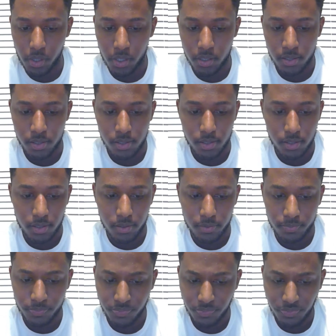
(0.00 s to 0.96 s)
It's
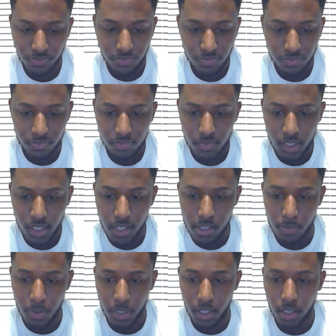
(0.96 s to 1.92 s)

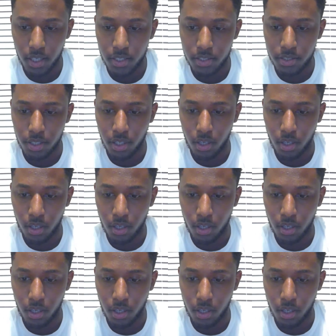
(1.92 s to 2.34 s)
because,